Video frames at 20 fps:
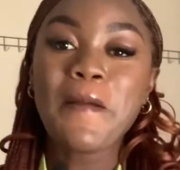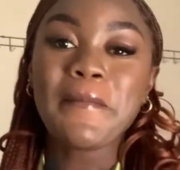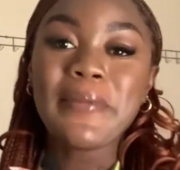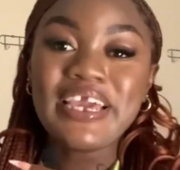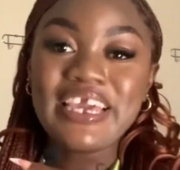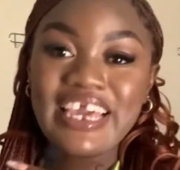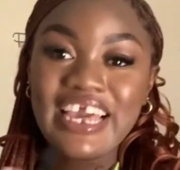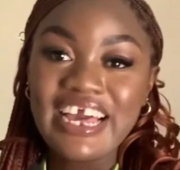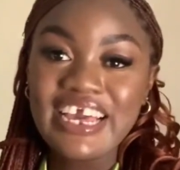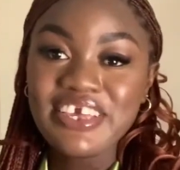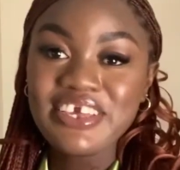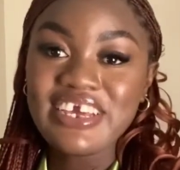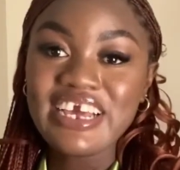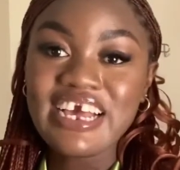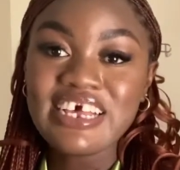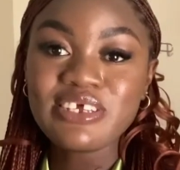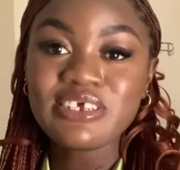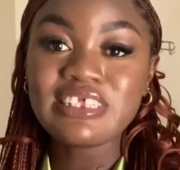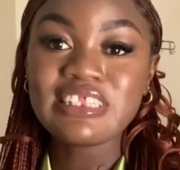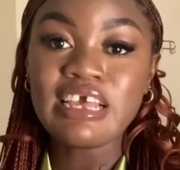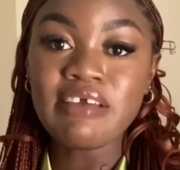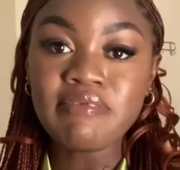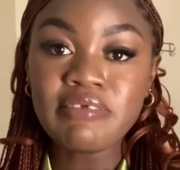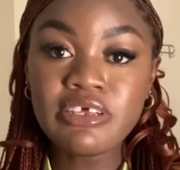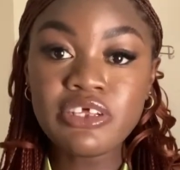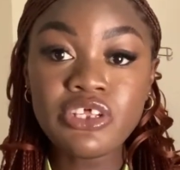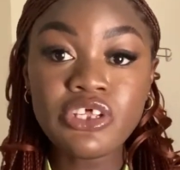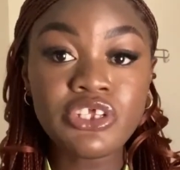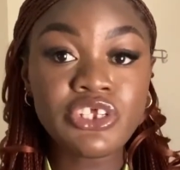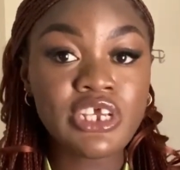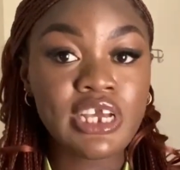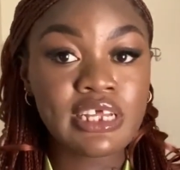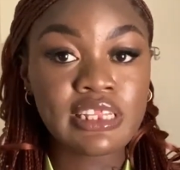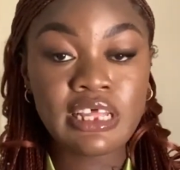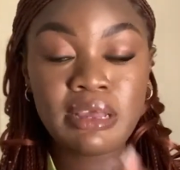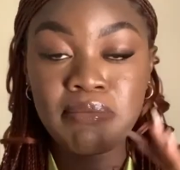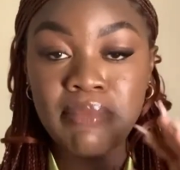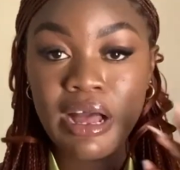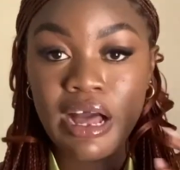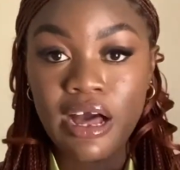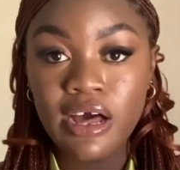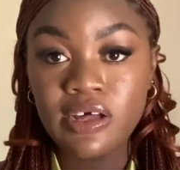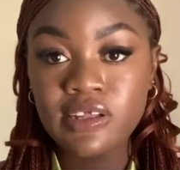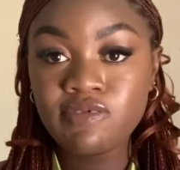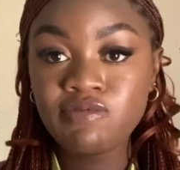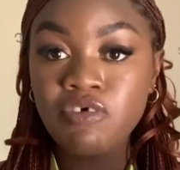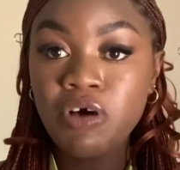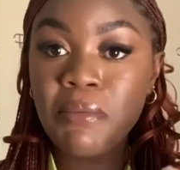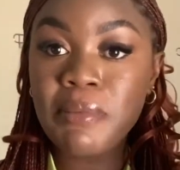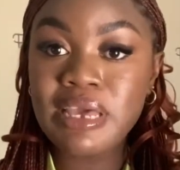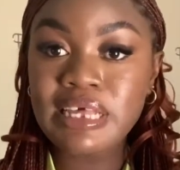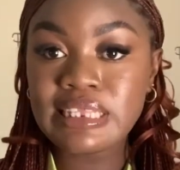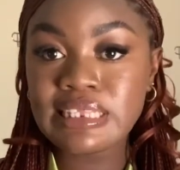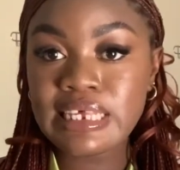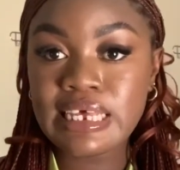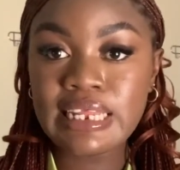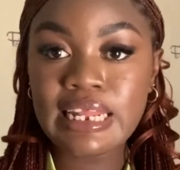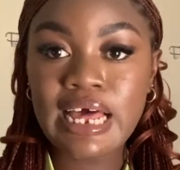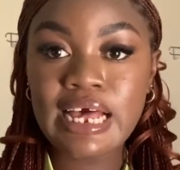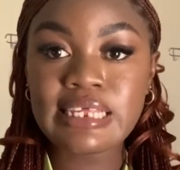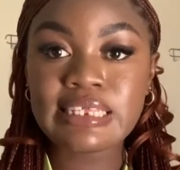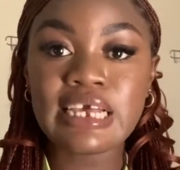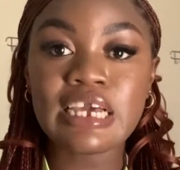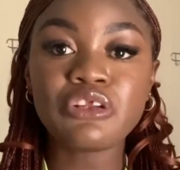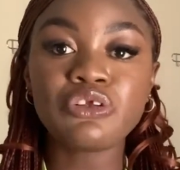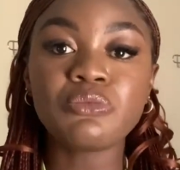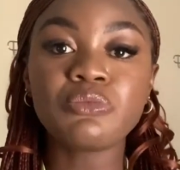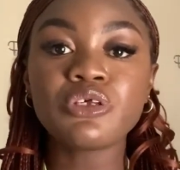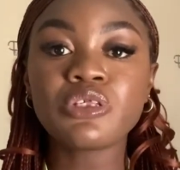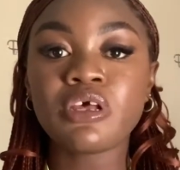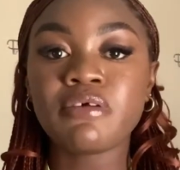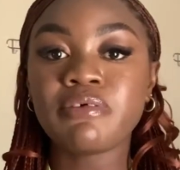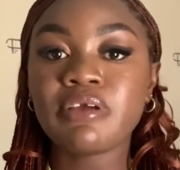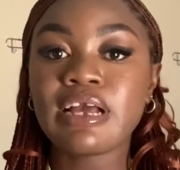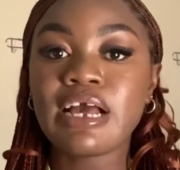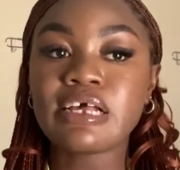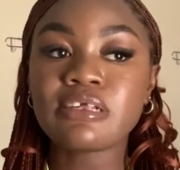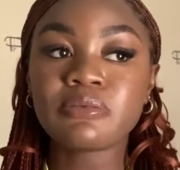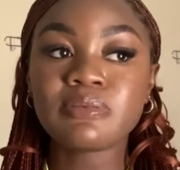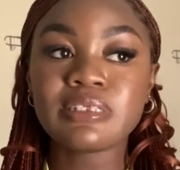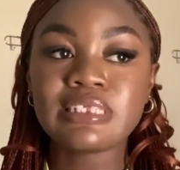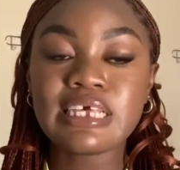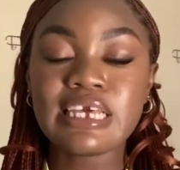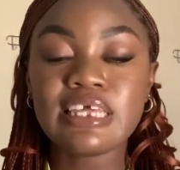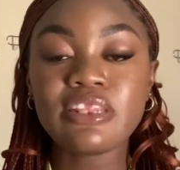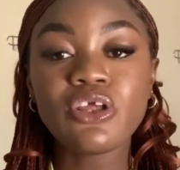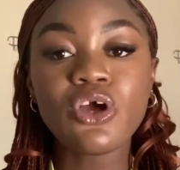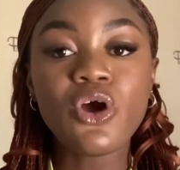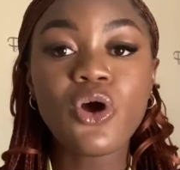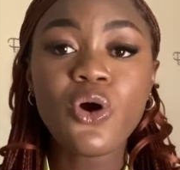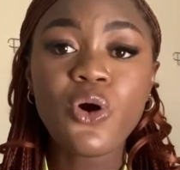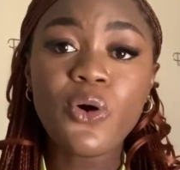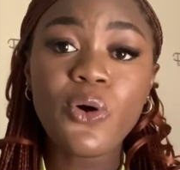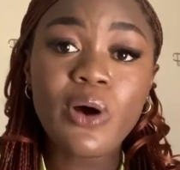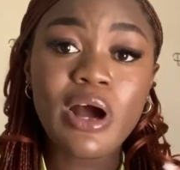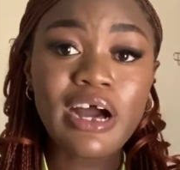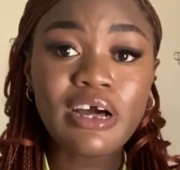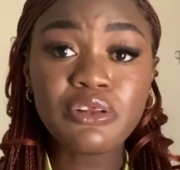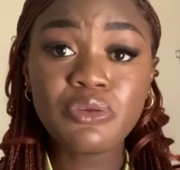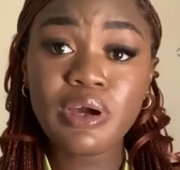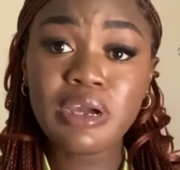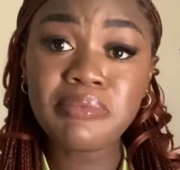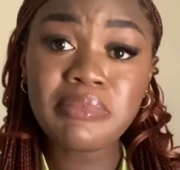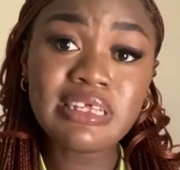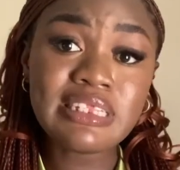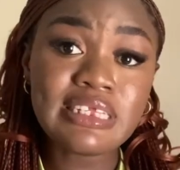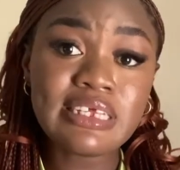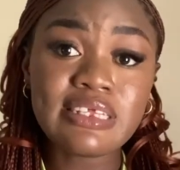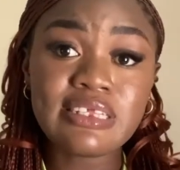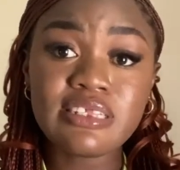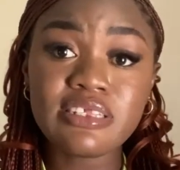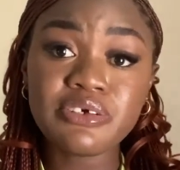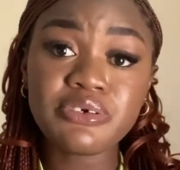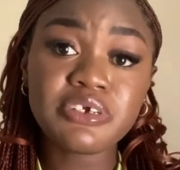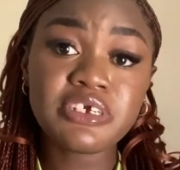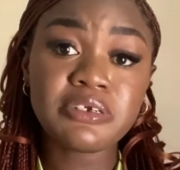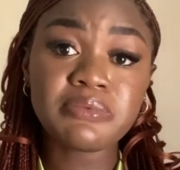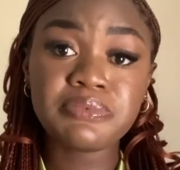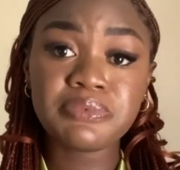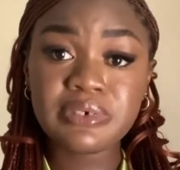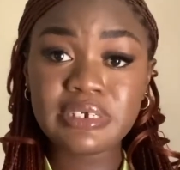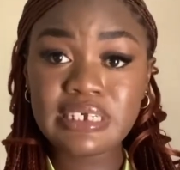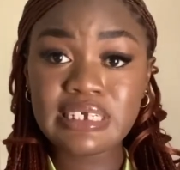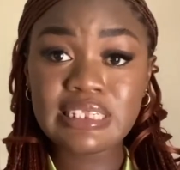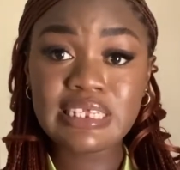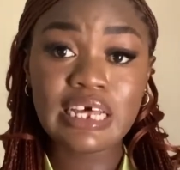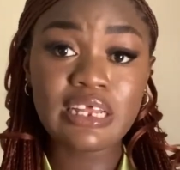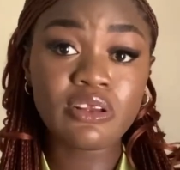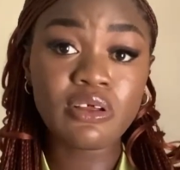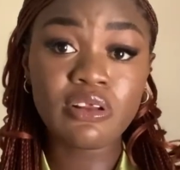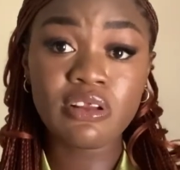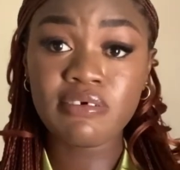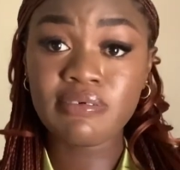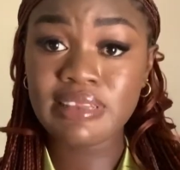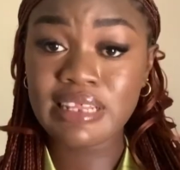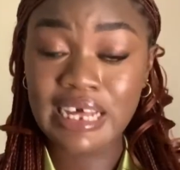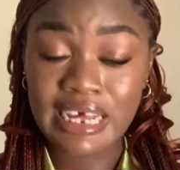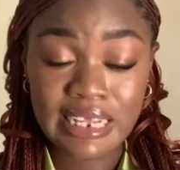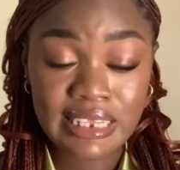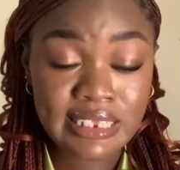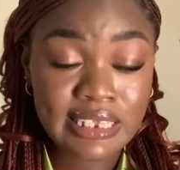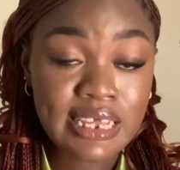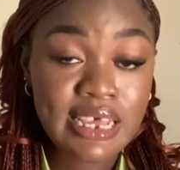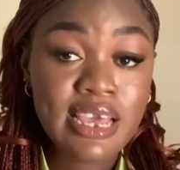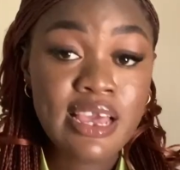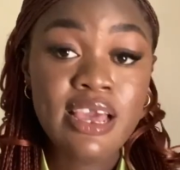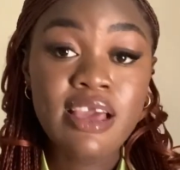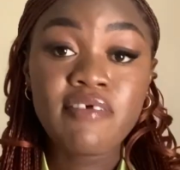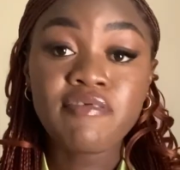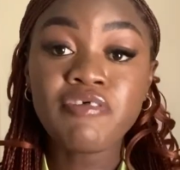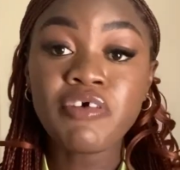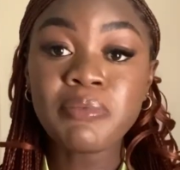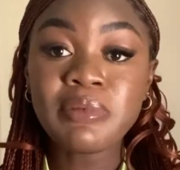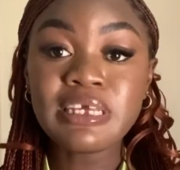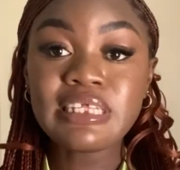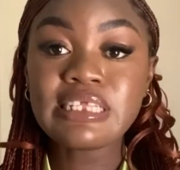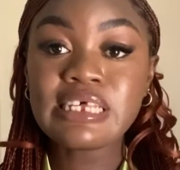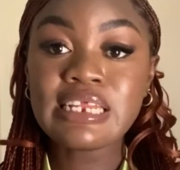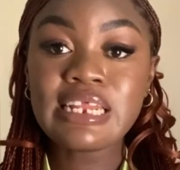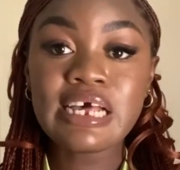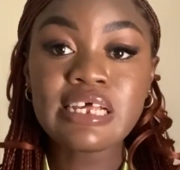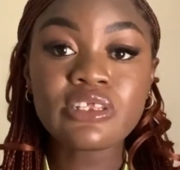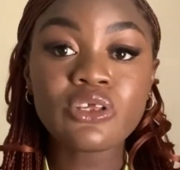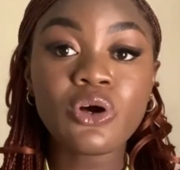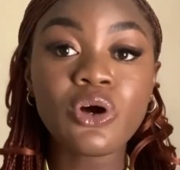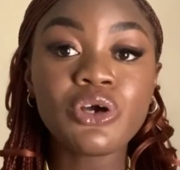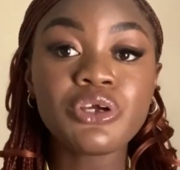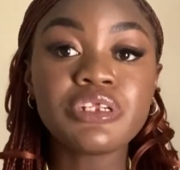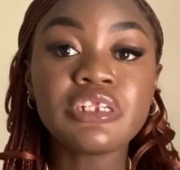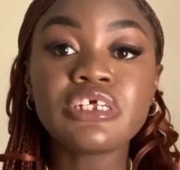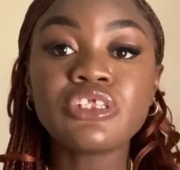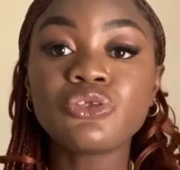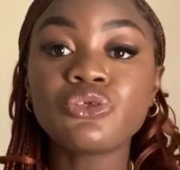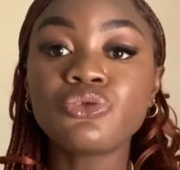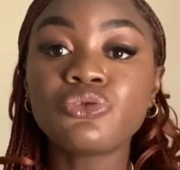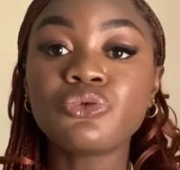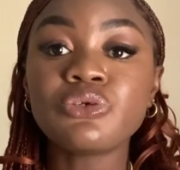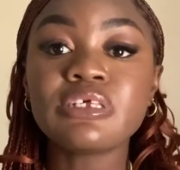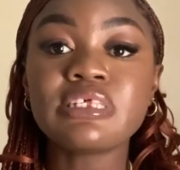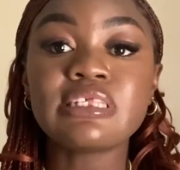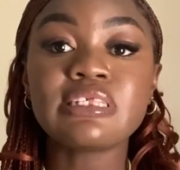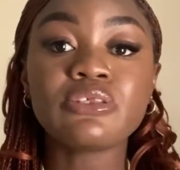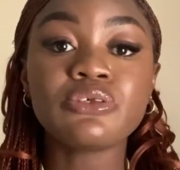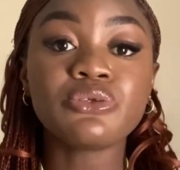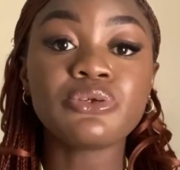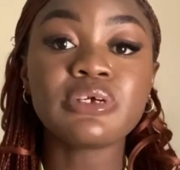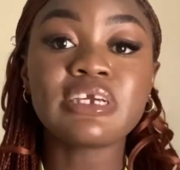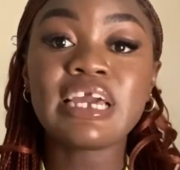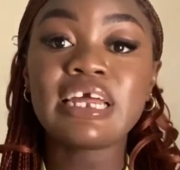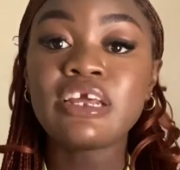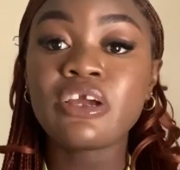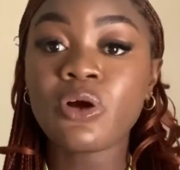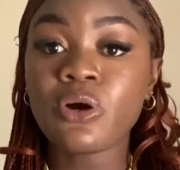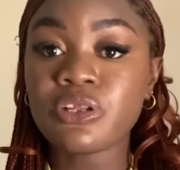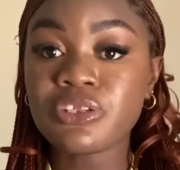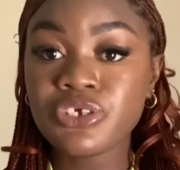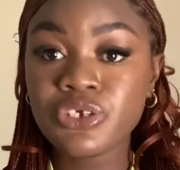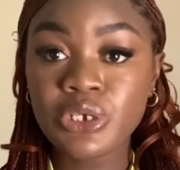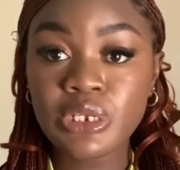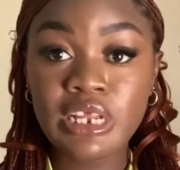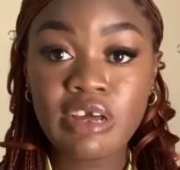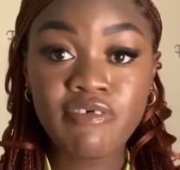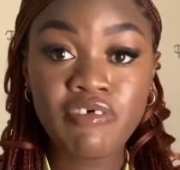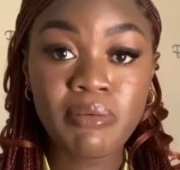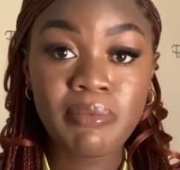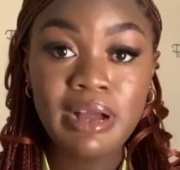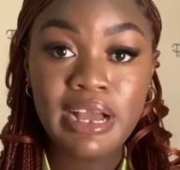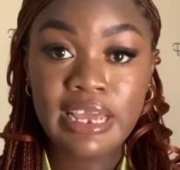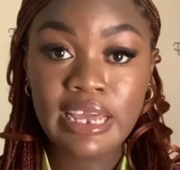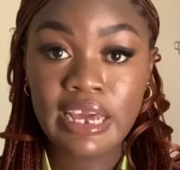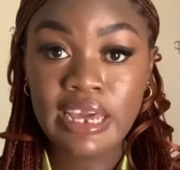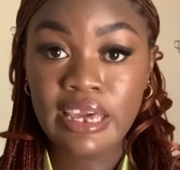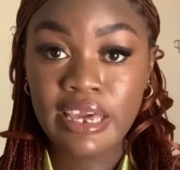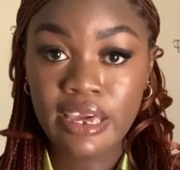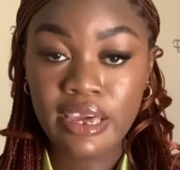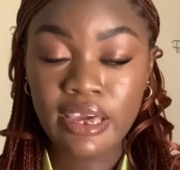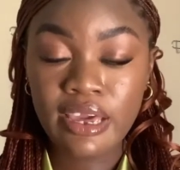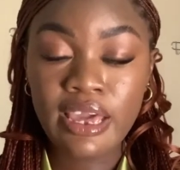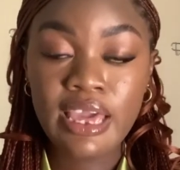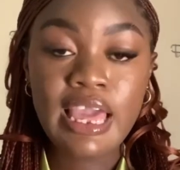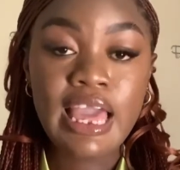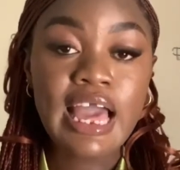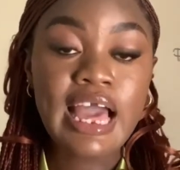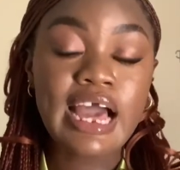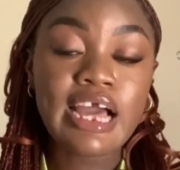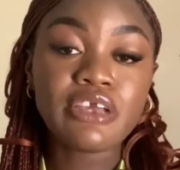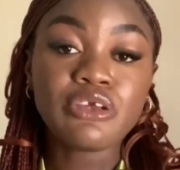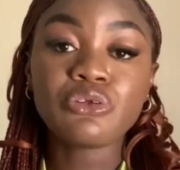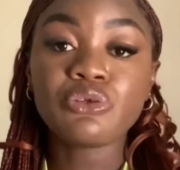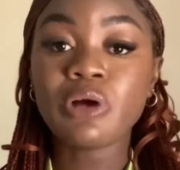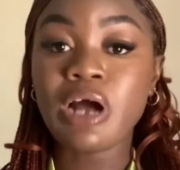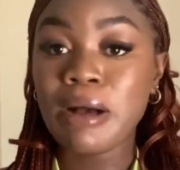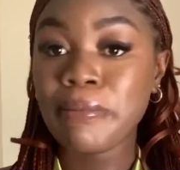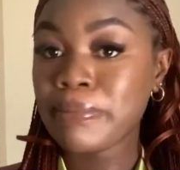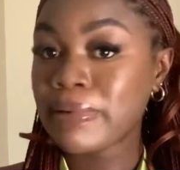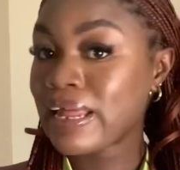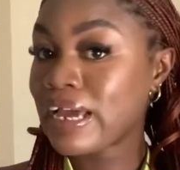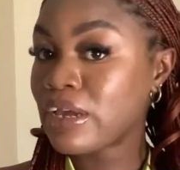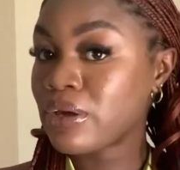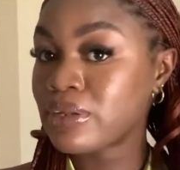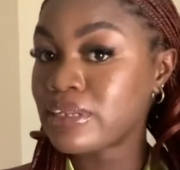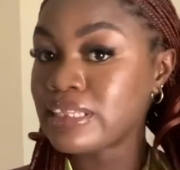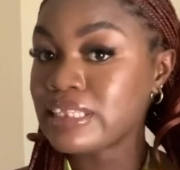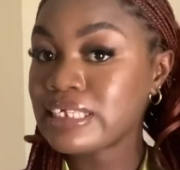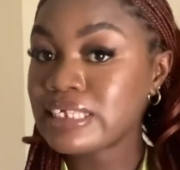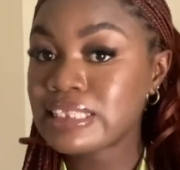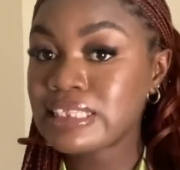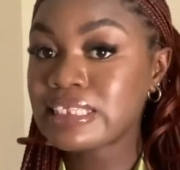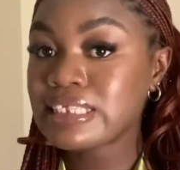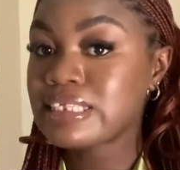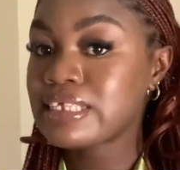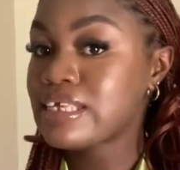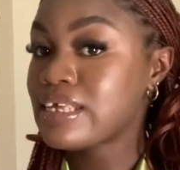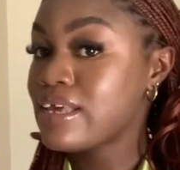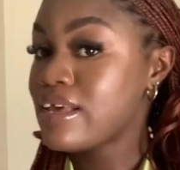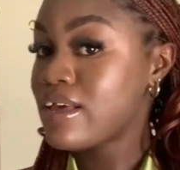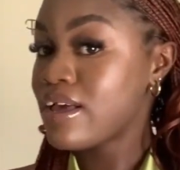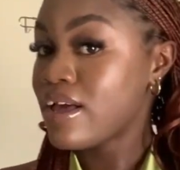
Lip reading: But yeah, you guys should definitely check them out. For maintenance, I know most of you guys will be saying, oh, how do I maintain silky braids and all of that? For maintenance, all you need to do is, get a conditioner from Ayya Hair and, apply on it